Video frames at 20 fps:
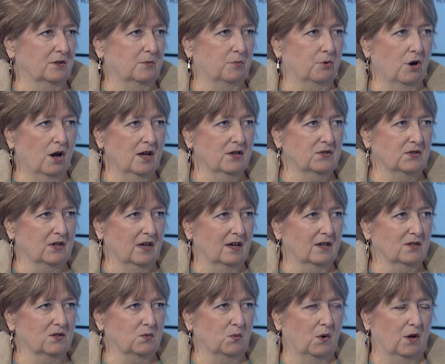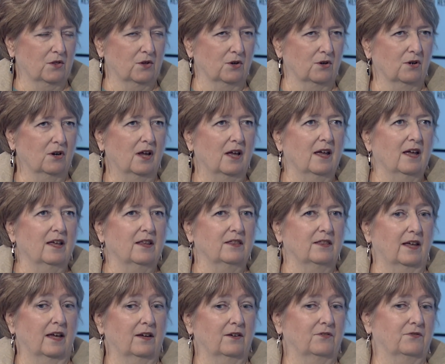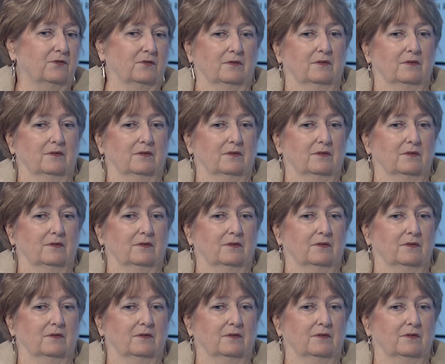process, whether they've